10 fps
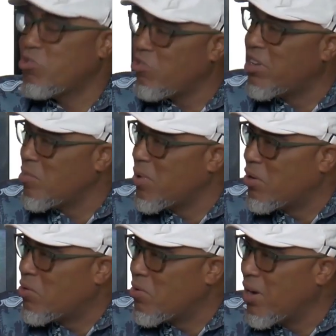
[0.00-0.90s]
to Toronto
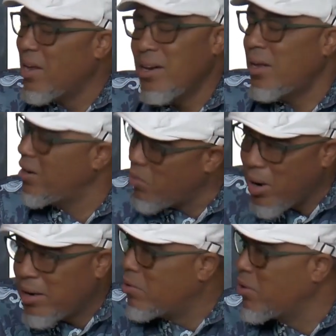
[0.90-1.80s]
Tobago and the
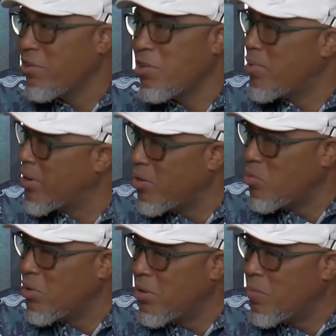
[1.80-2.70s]
wider Caribbean and
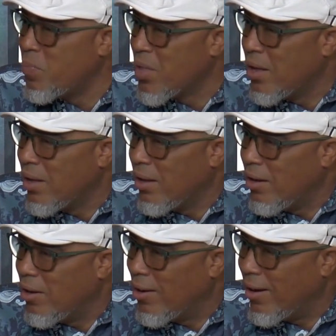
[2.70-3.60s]
the world.
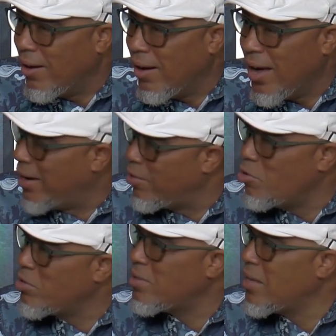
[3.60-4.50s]
Any of
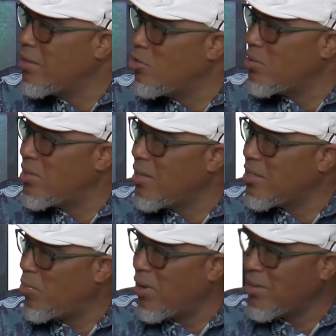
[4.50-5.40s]
those things you see
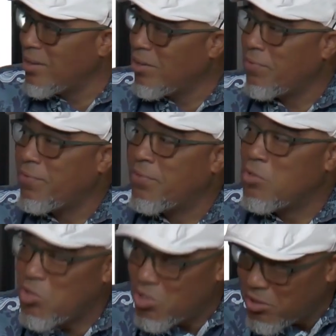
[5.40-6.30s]
as part of your
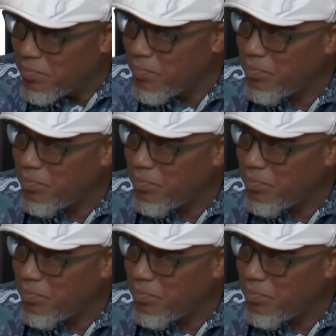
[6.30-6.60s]
future?